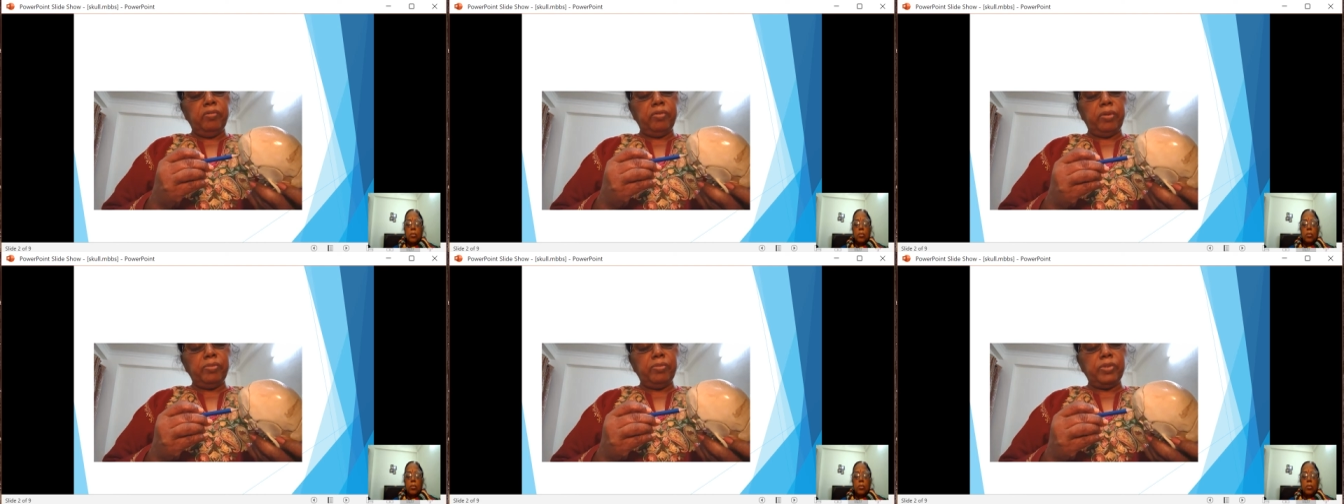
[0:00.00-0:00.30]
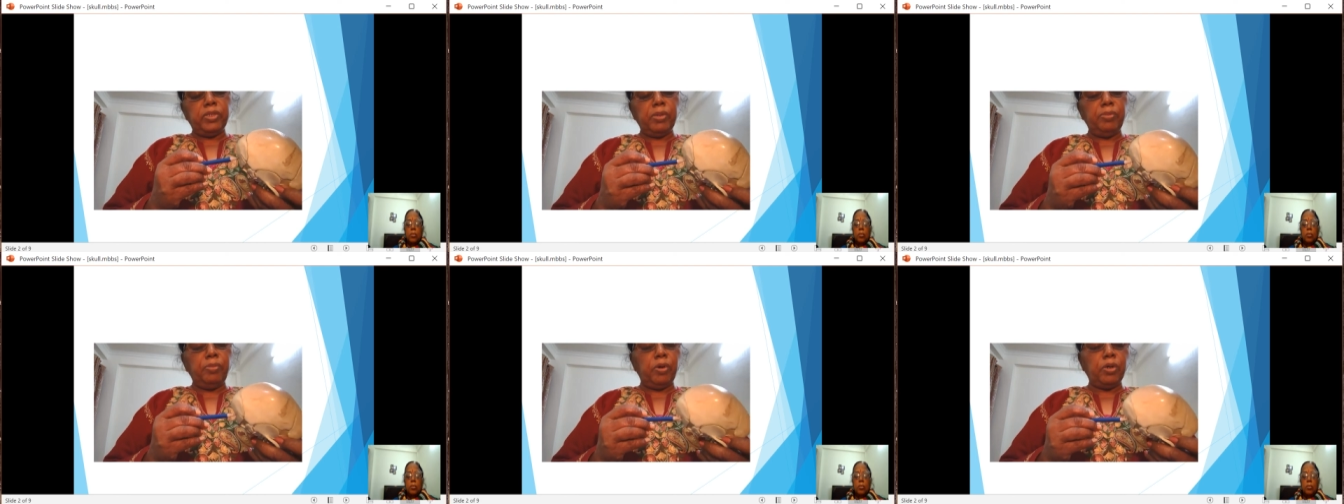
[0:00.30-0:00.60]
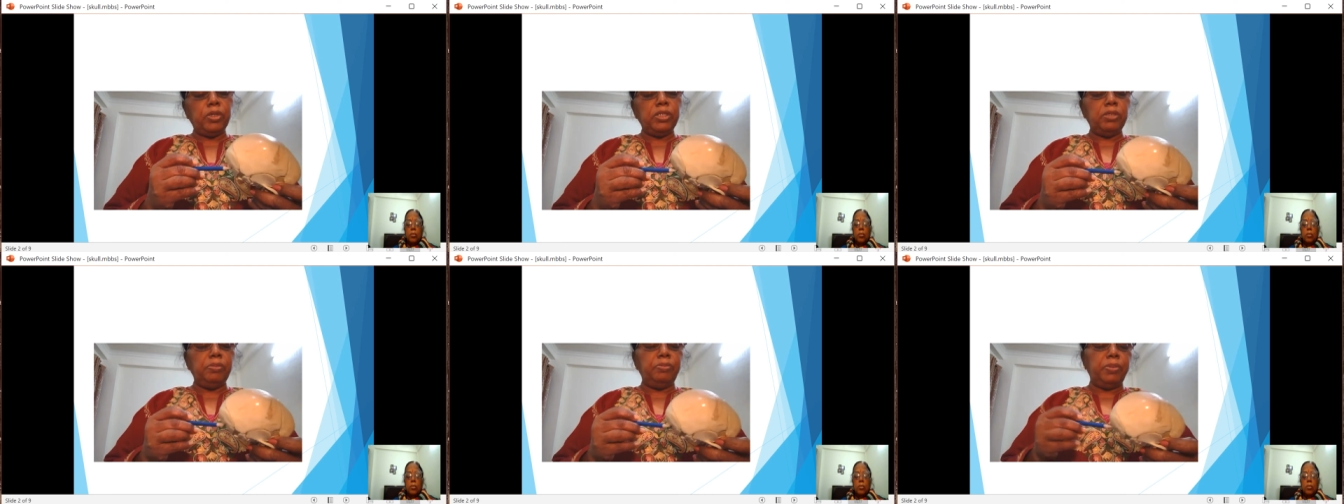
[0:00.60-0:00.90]
from
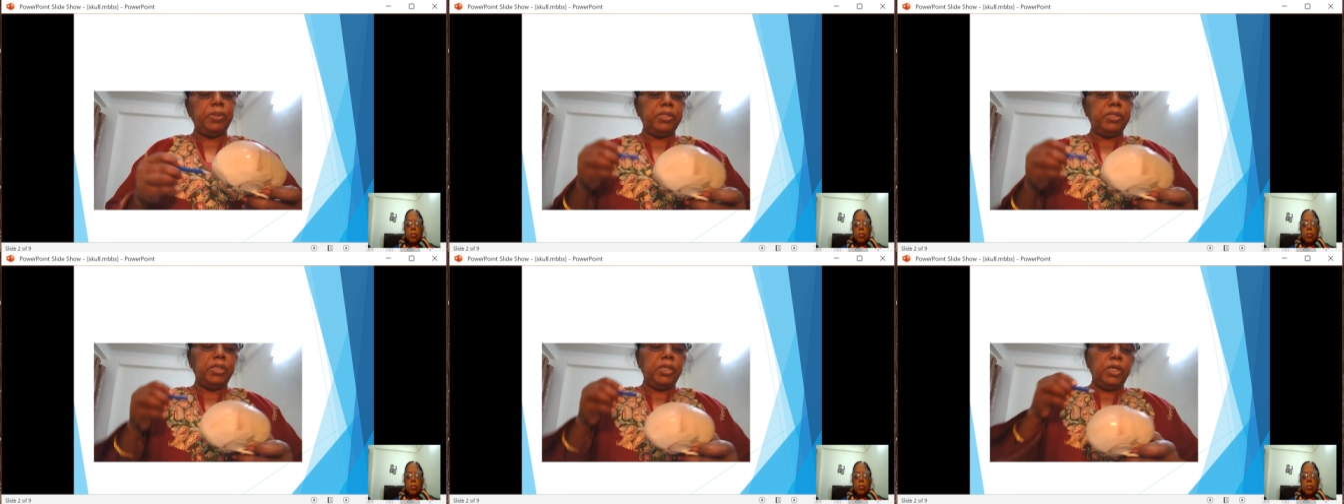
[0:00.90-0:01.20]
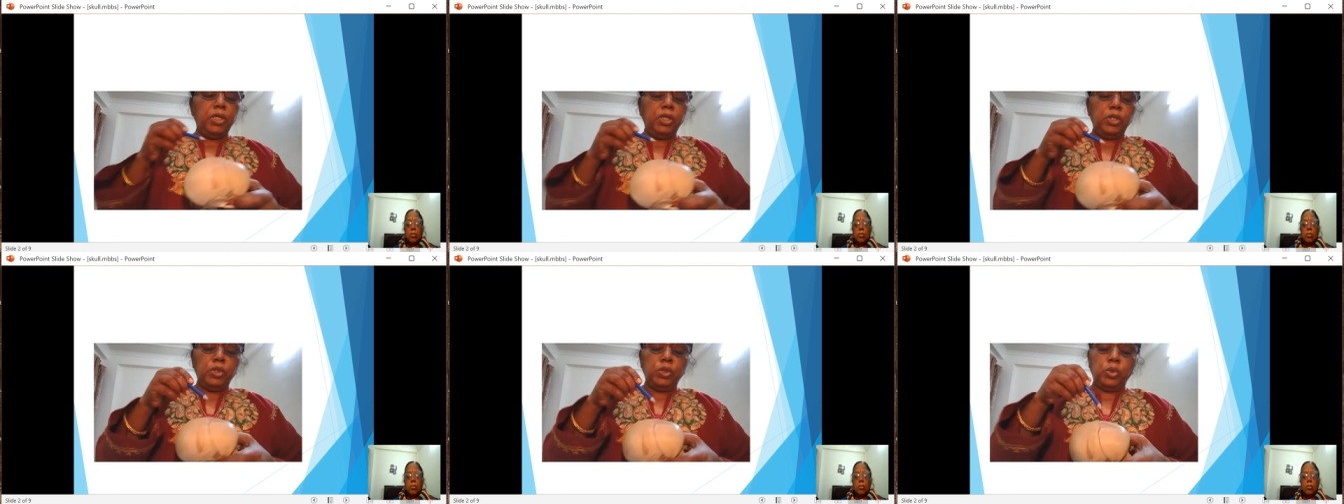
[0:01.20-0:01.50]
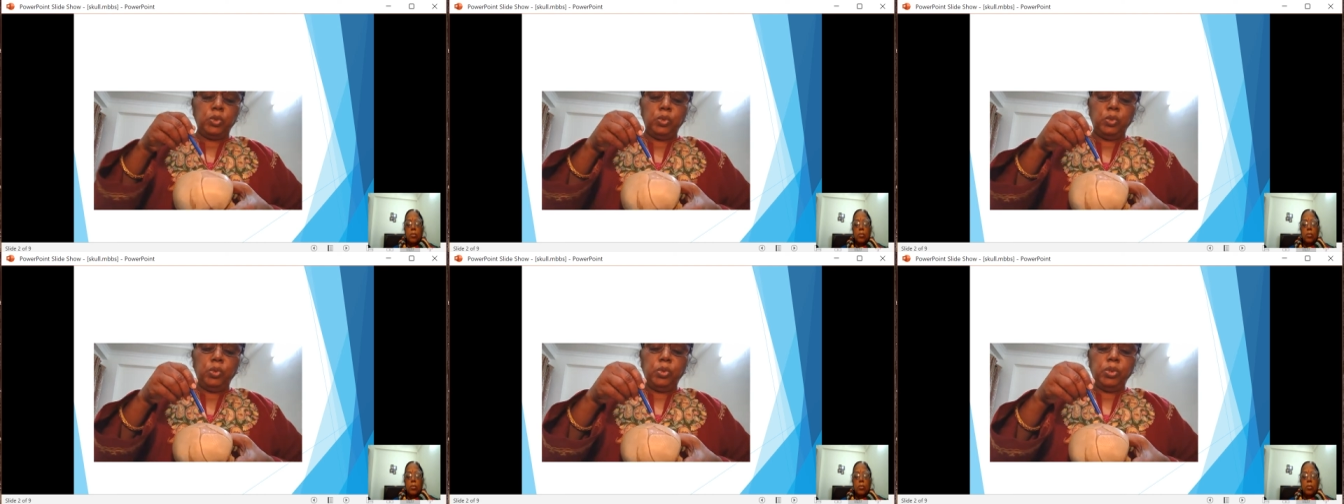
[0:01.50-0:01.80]
suboccipit
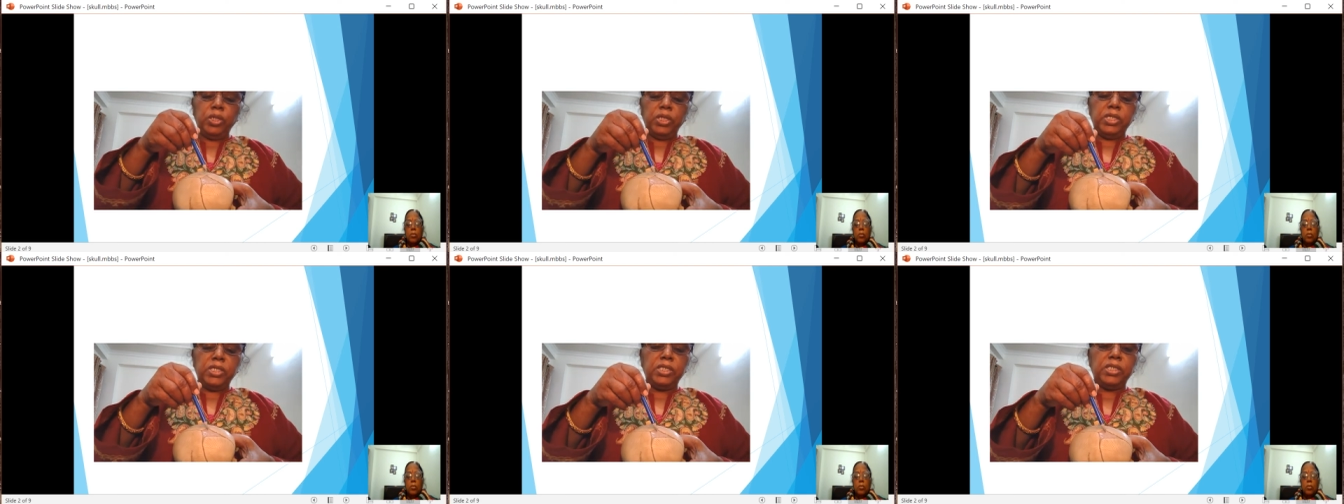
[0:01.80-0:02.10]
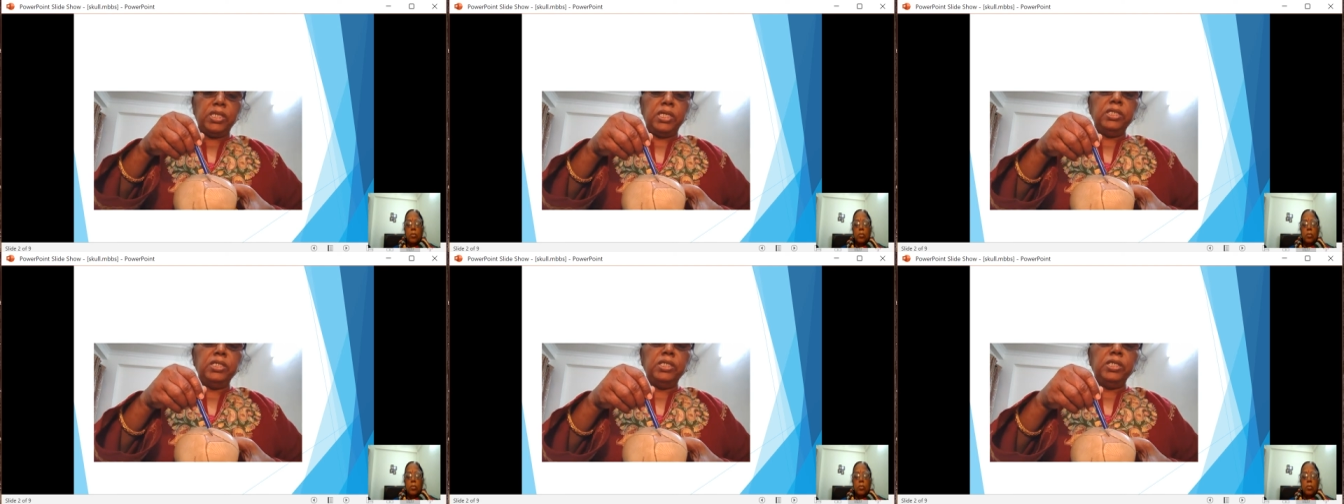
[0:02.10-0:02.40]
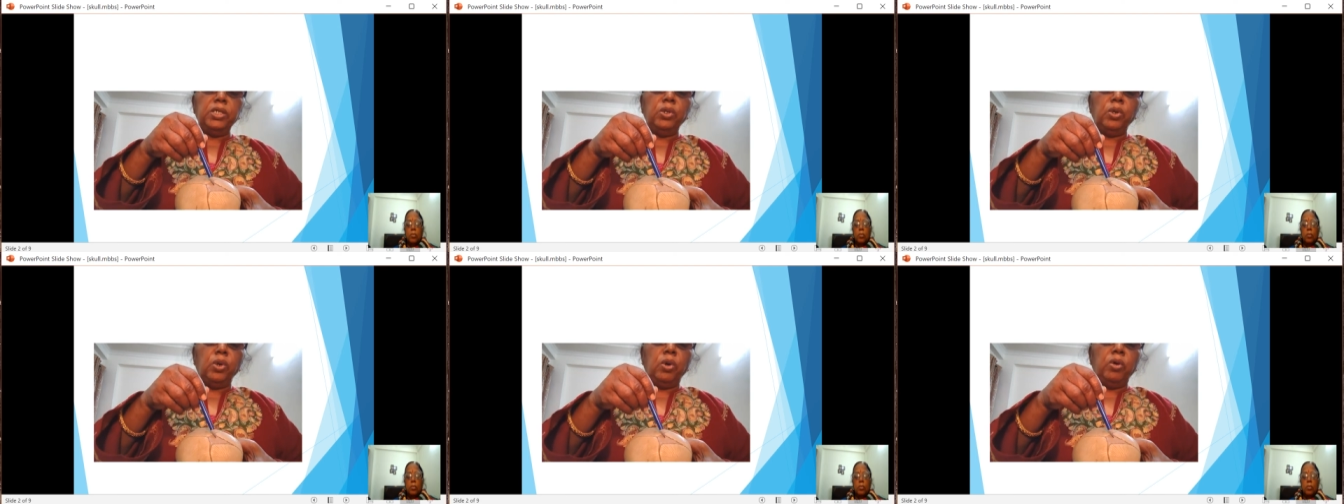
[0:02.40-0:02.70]
to
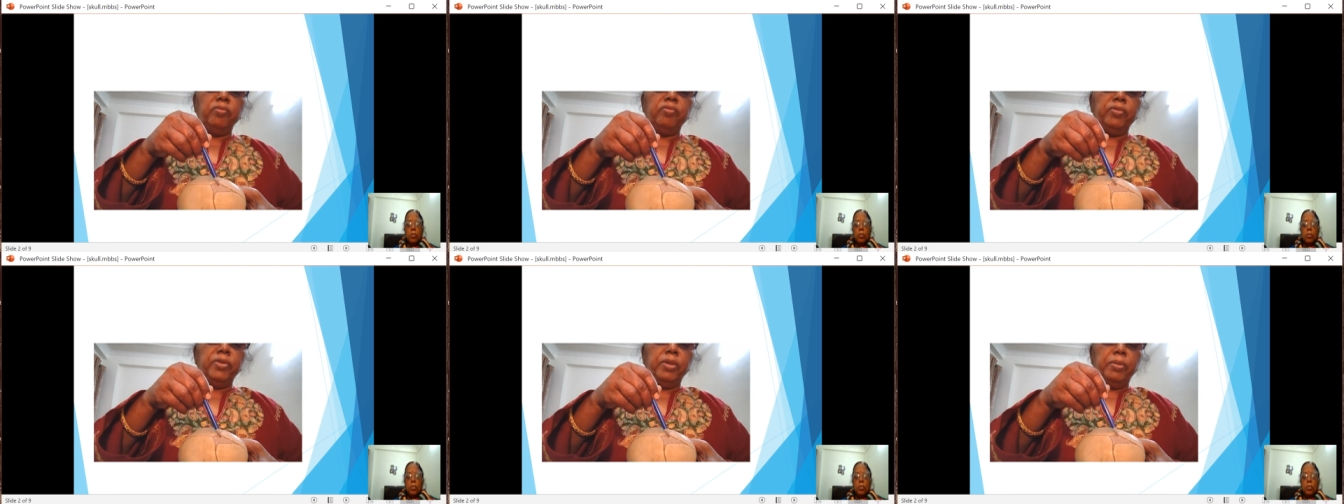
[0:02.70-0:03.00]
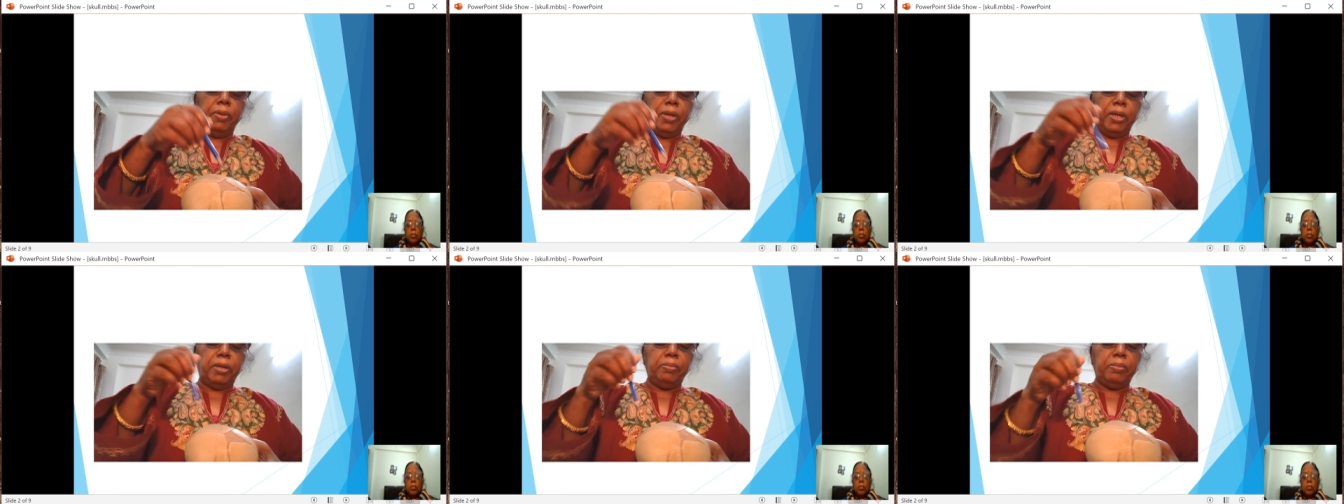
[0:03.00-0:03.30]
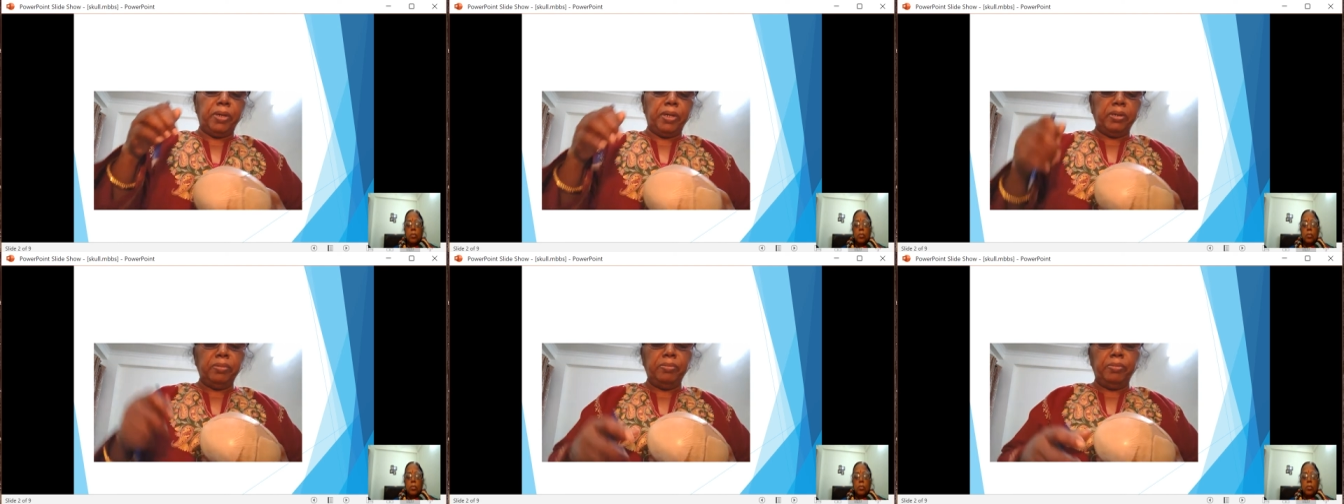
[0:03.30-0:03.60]
center of the
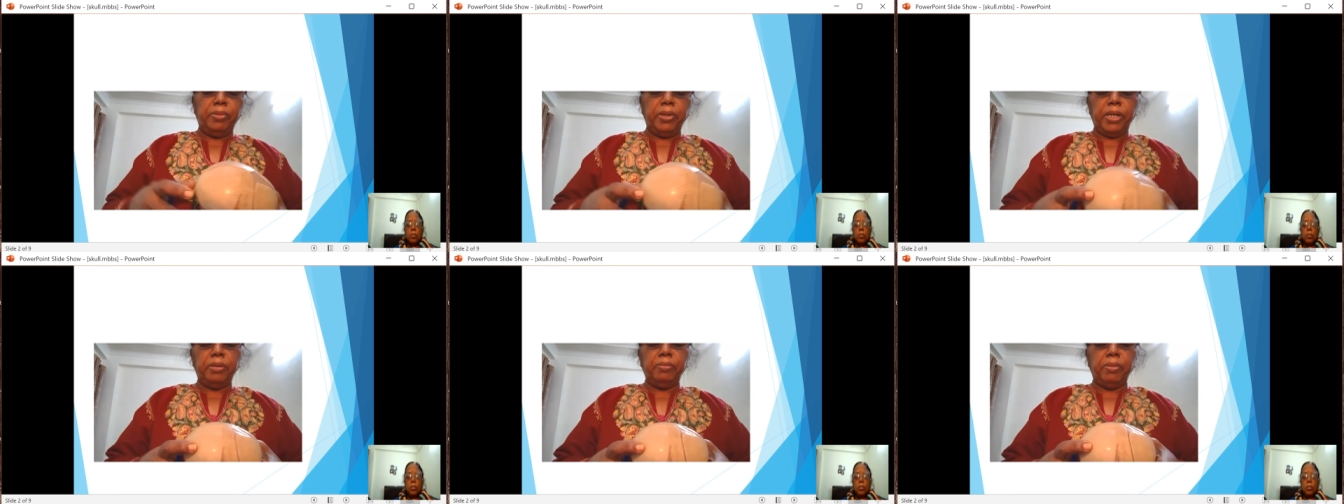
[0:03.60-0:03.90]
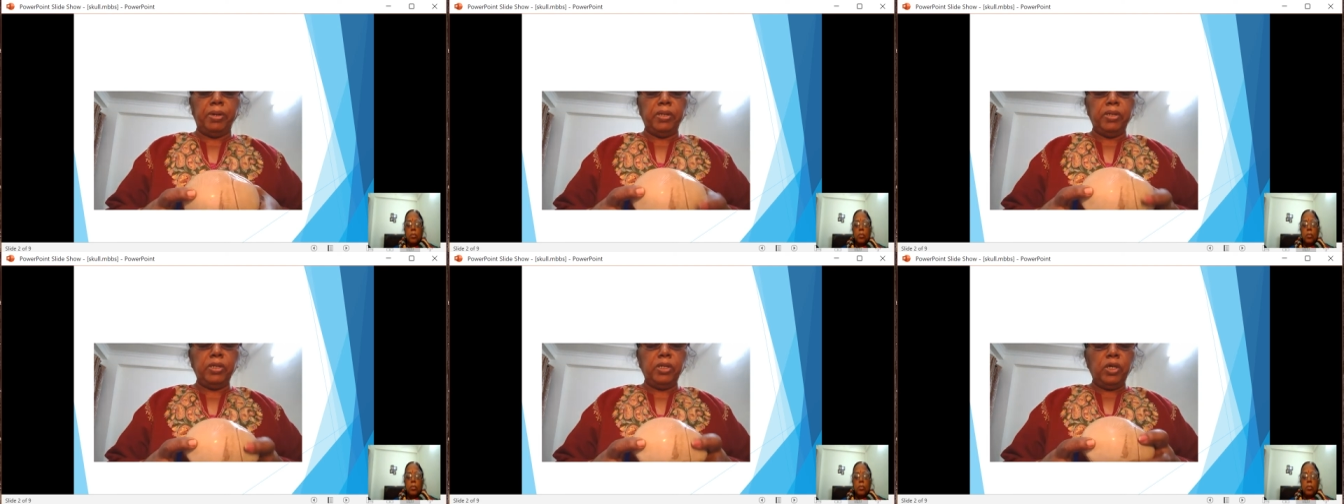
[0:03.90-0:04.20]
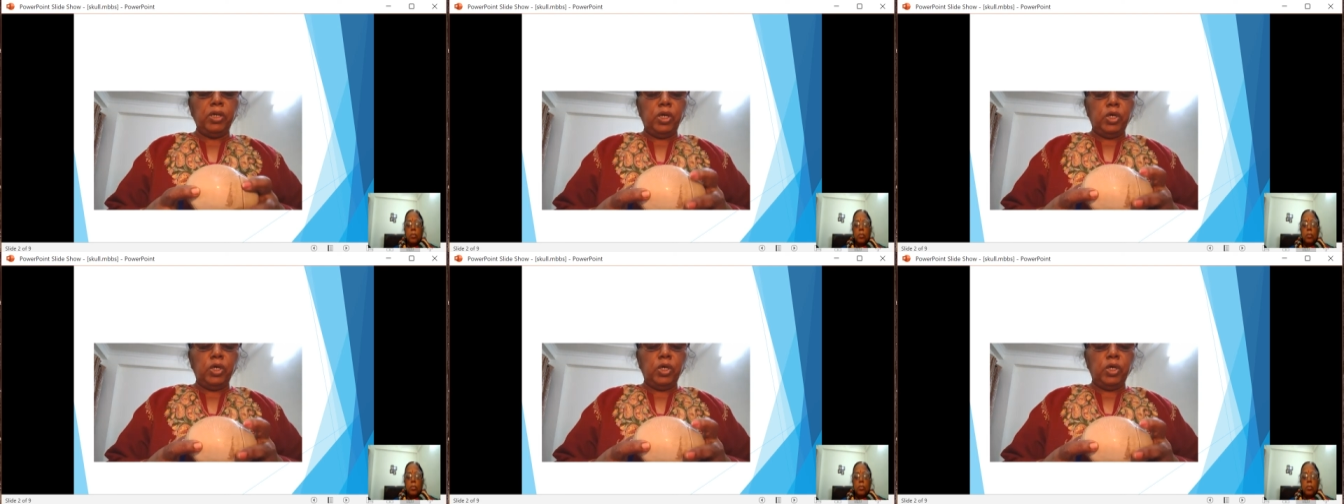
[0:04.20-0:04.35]
bregma.